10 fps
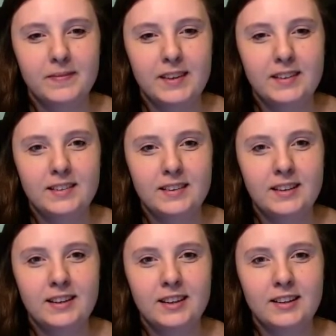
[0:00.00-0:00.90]
It's a
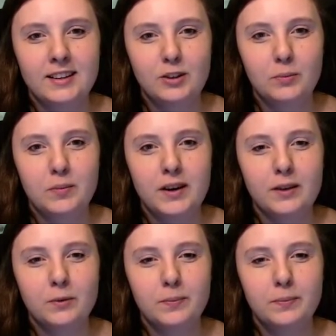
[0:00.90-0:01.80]
little
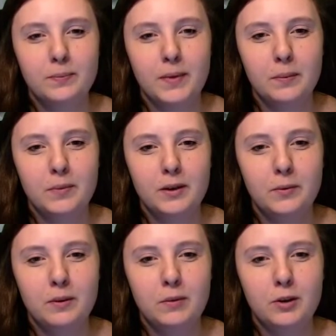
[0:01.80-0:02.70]
brown puppy
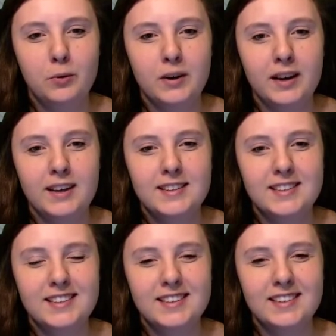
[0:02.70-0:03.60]
with blue
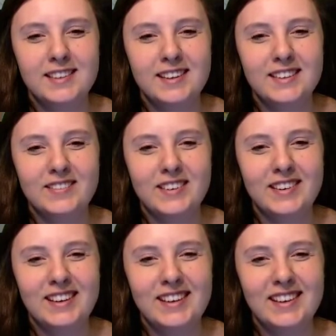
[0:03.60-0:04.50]
eyes, so that's
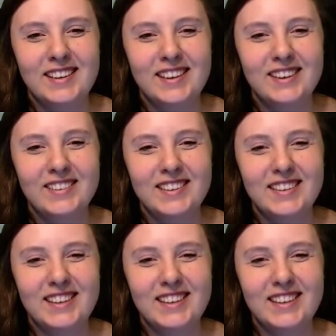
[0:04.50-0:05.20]
very cute.